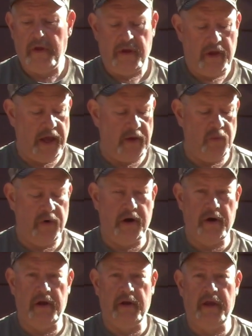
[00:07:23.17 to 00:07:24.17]
I'd
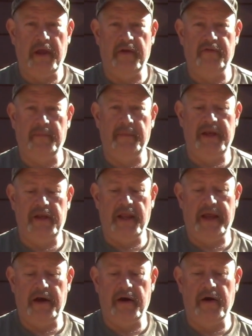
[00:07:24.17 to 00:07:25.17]
wear it as a mid
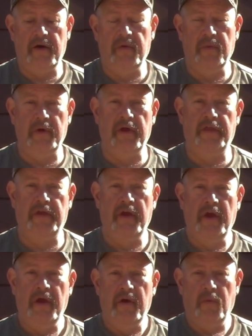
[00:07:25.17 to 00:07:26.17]
layer with
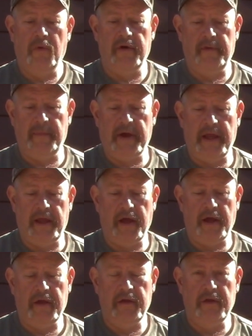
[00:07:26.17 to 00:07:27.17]
one of
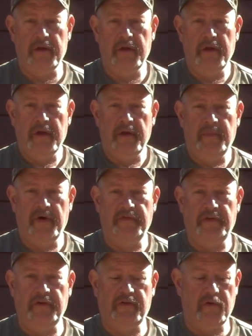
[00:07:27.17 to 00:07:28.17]
my
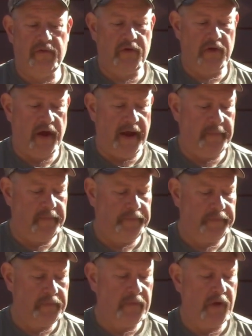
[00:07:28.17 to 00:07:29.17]
puffies over top.
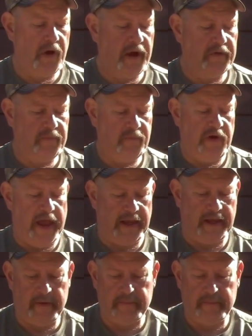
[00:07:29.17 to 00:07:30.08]
Awesome jacket.